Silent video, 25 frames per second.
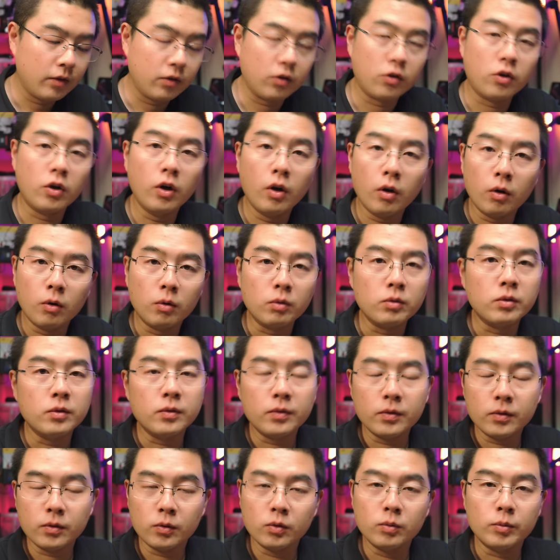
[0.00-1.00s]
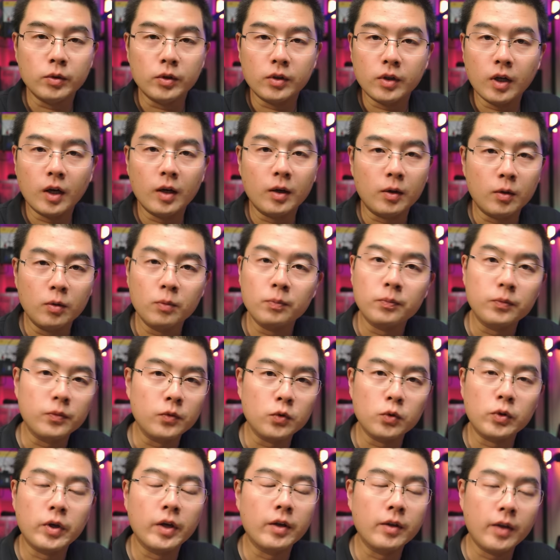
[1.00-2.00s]
the gold could be done,
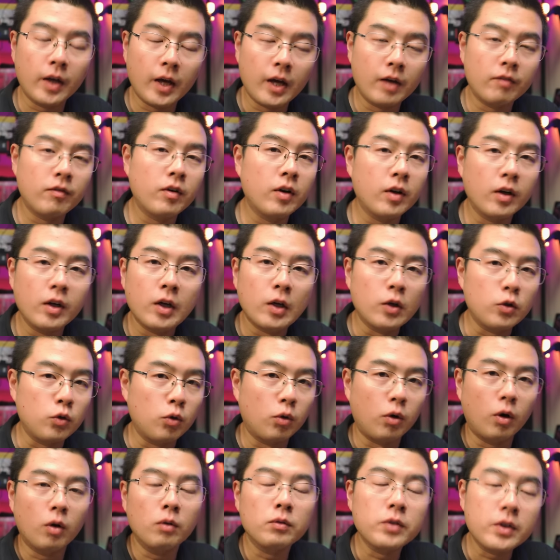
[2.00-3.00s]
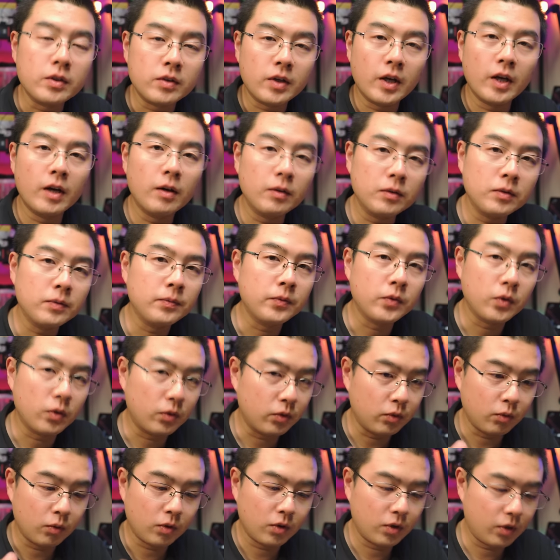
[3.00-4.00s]
you can have your own discount
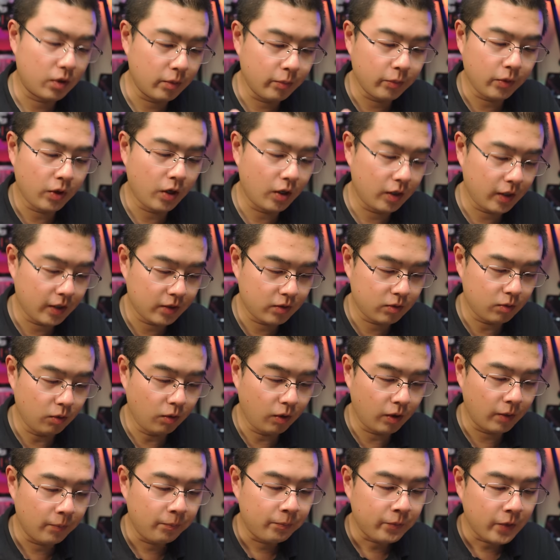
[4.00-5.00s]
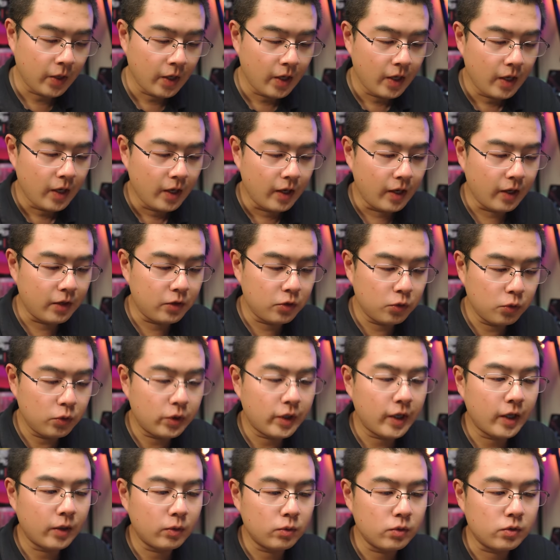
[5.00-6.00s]
in your online store, and you
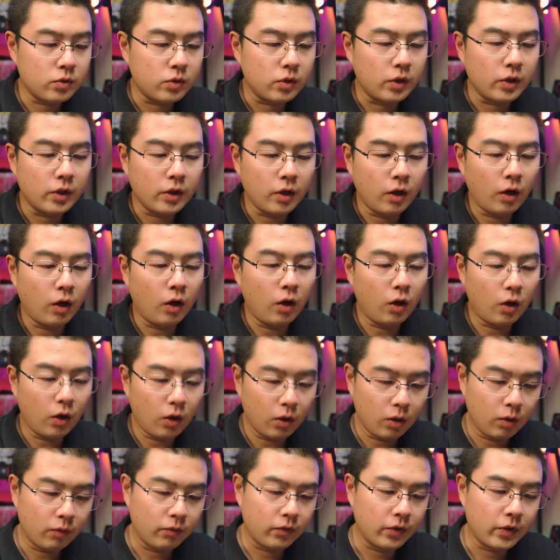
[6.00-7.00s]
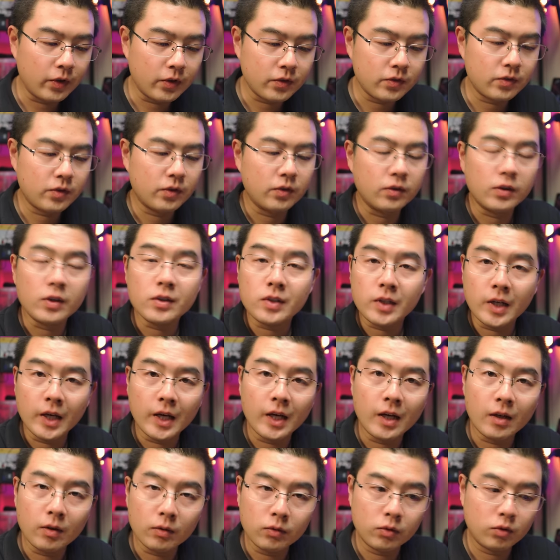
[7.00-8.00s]
get to see all of this
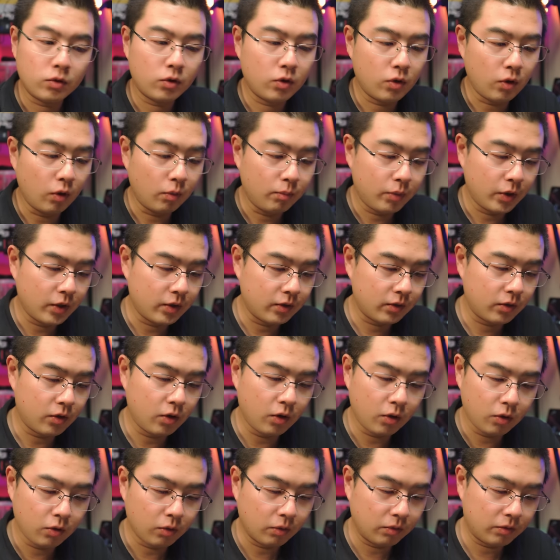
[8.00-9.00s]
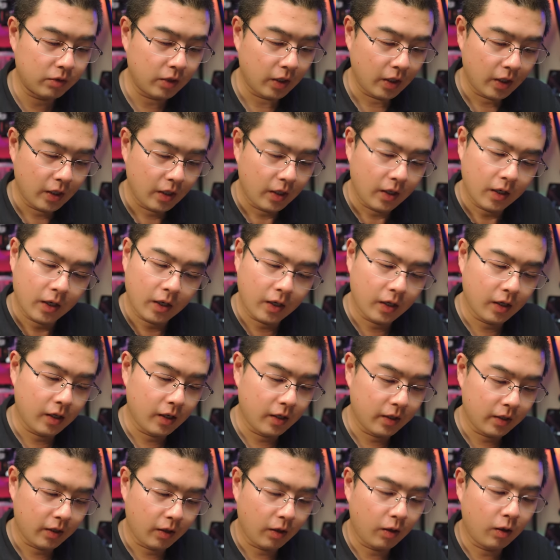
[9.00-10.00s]
discount coupon code
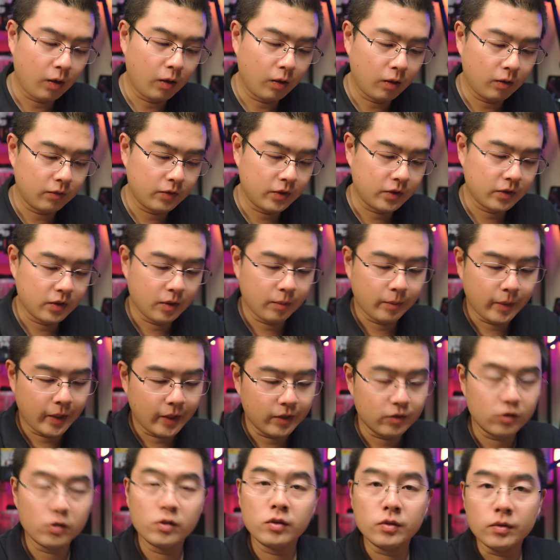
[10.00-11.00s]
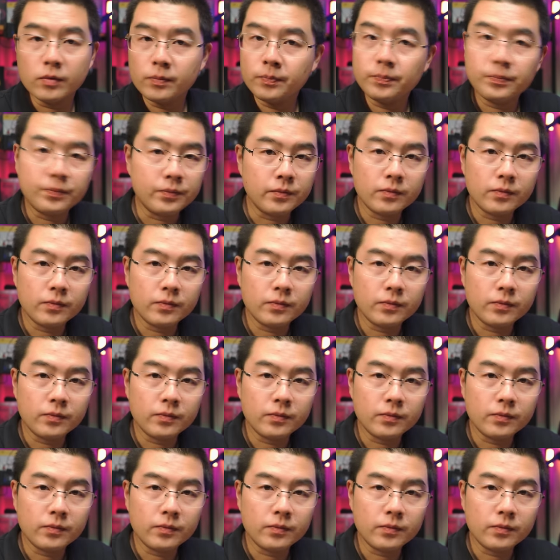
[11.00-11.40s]
and all of these amazing